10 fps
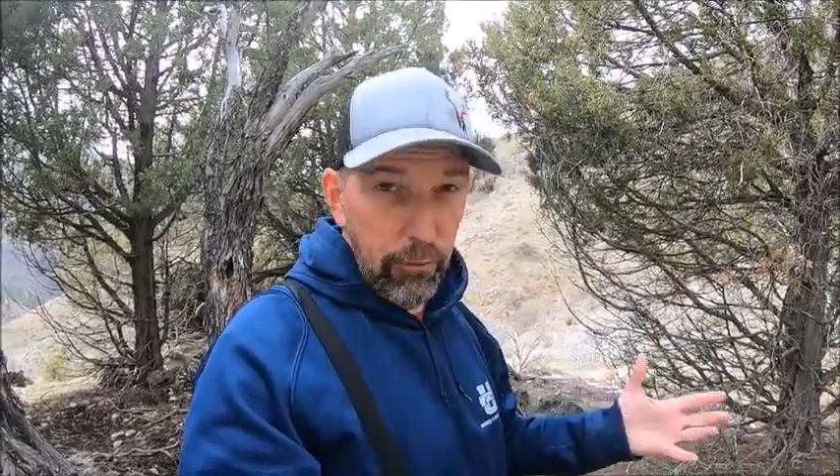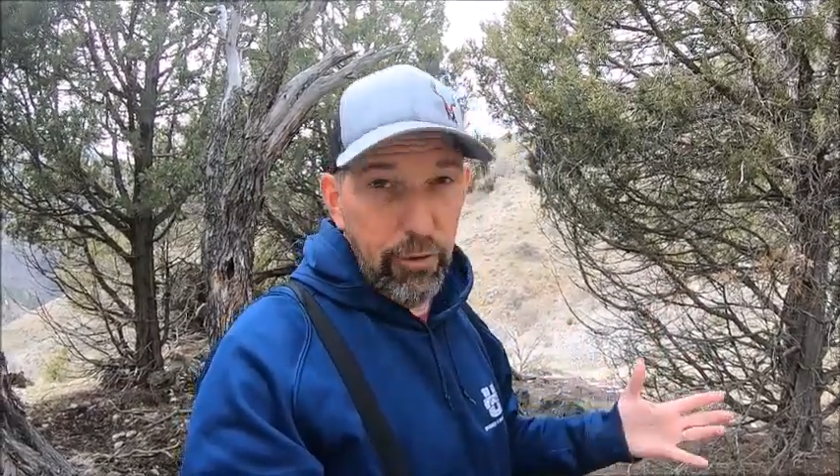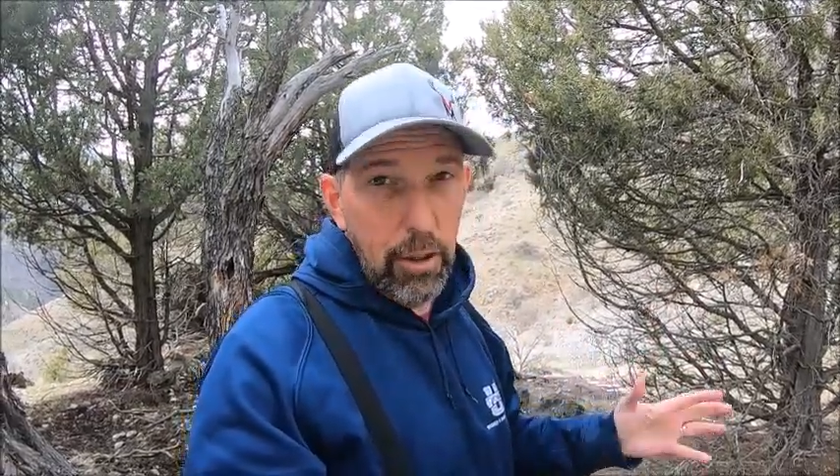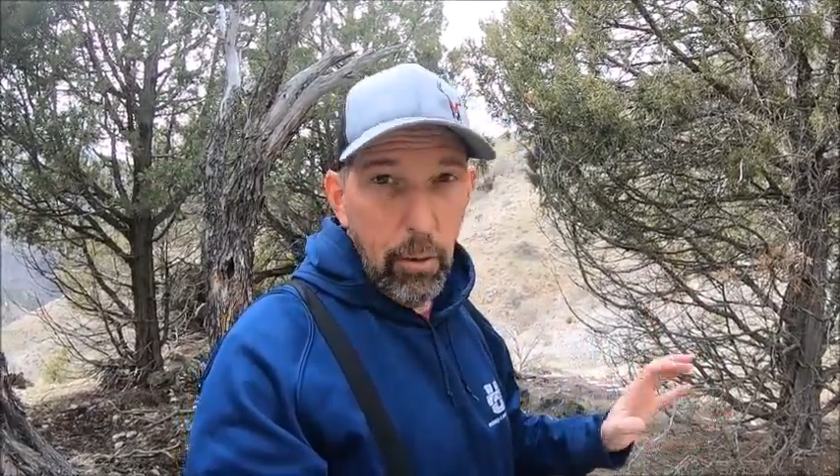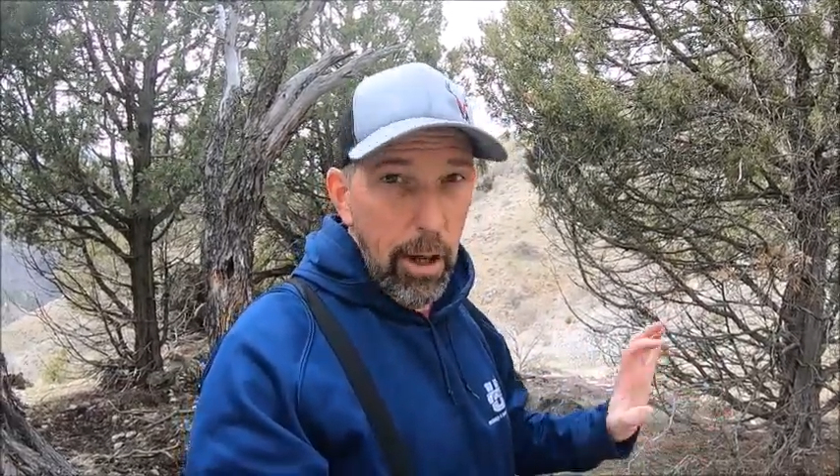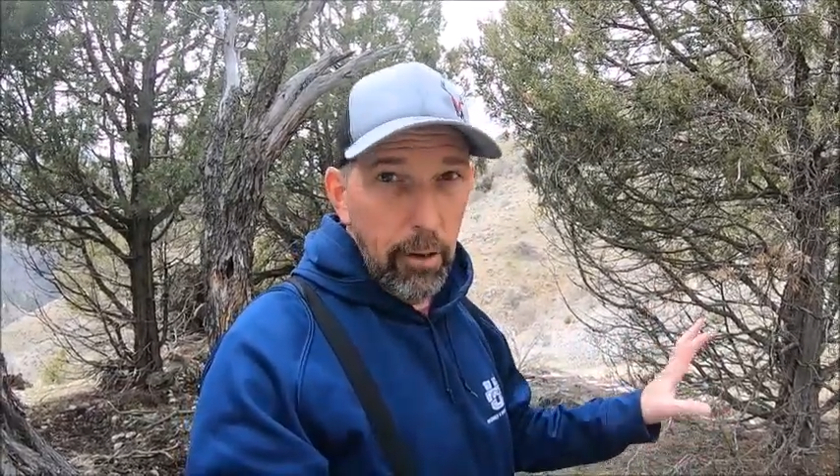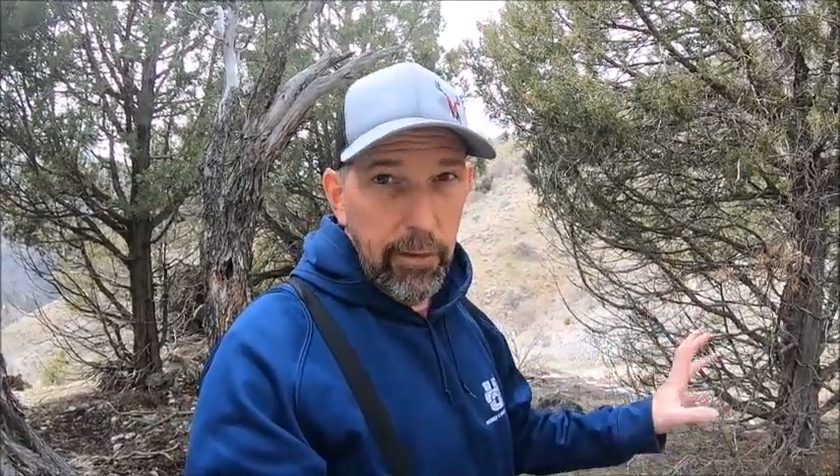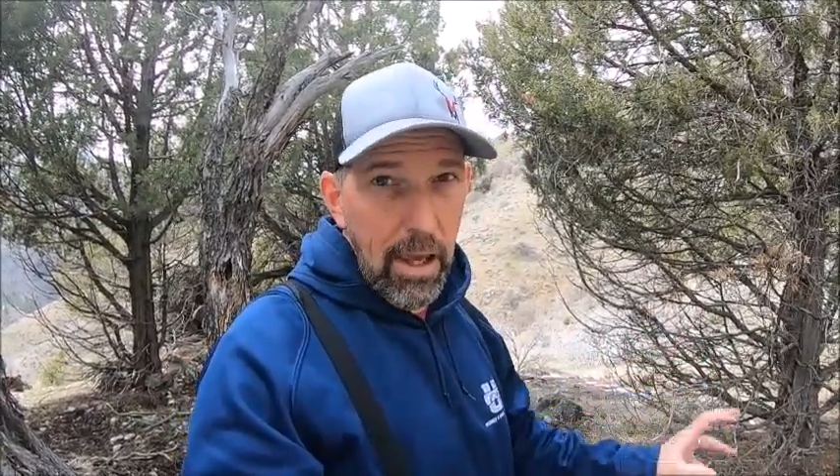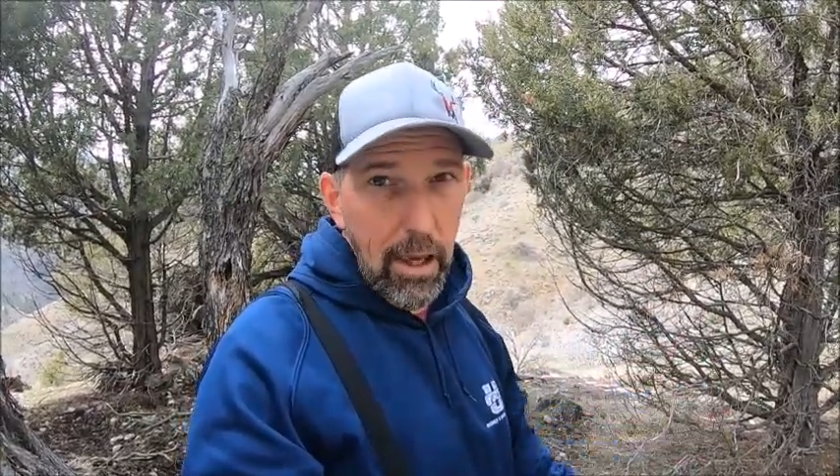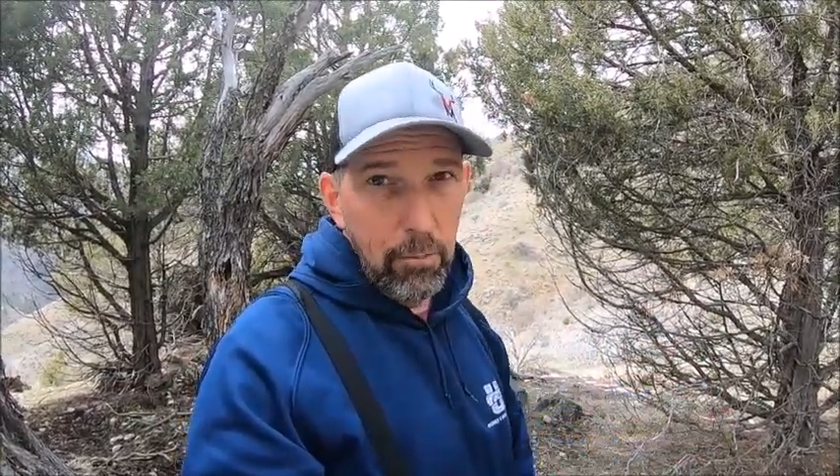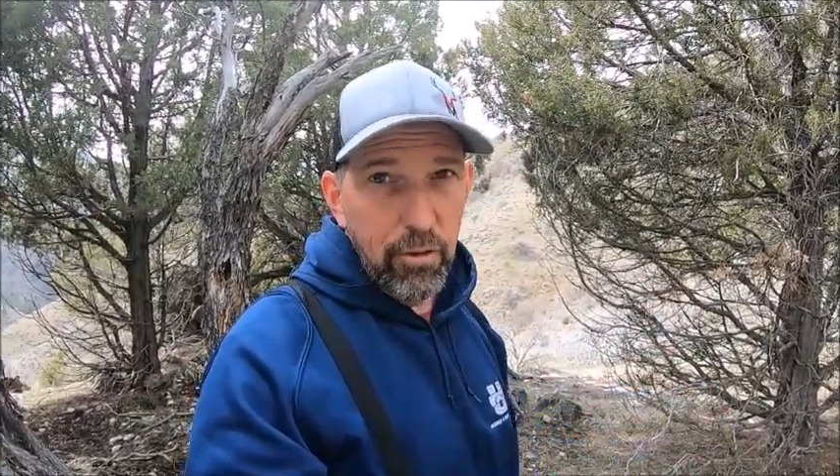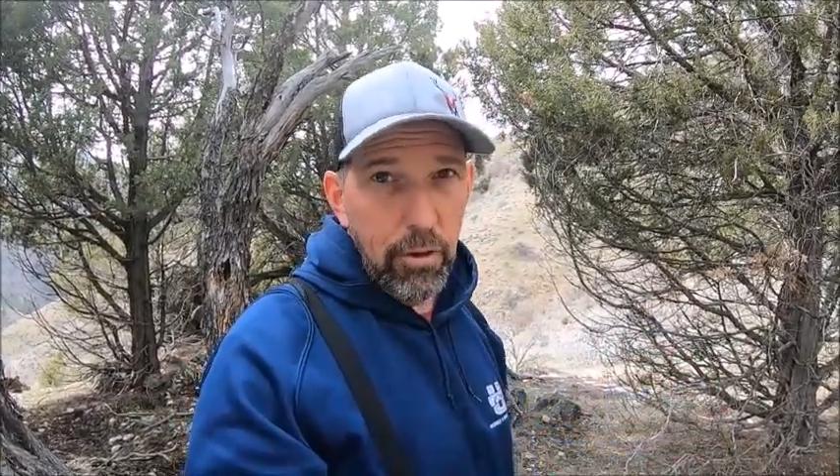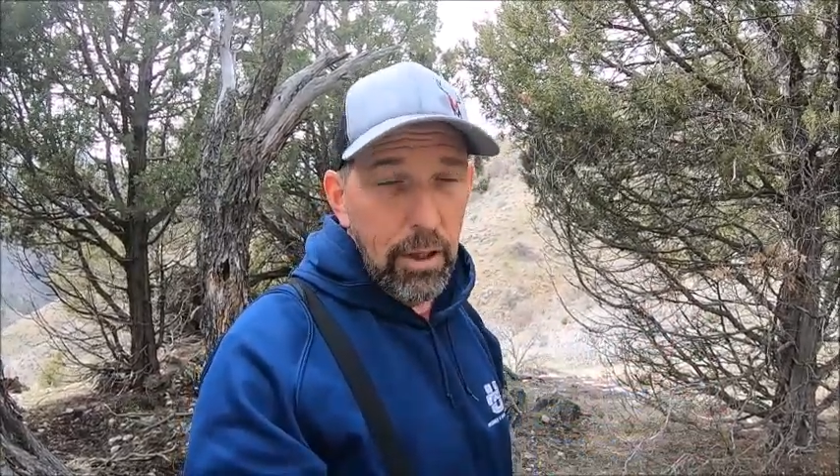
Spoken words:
see right on the game,